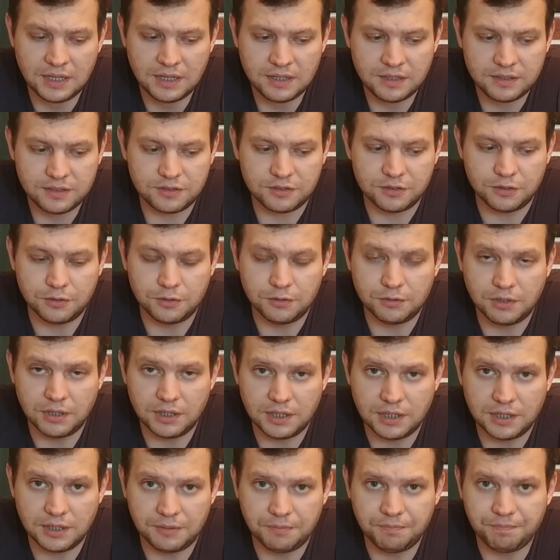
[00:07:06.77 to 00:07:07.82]

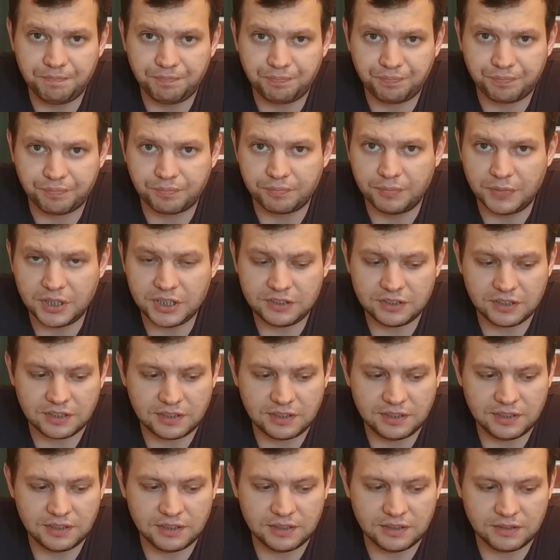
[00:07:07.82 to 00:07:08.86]
So
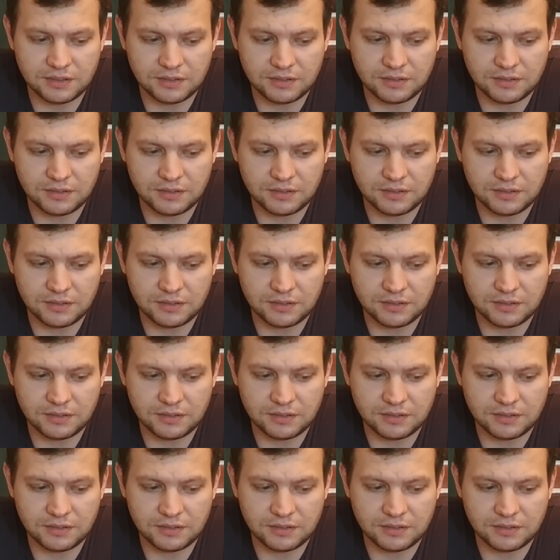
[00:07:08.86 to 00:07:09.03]
basically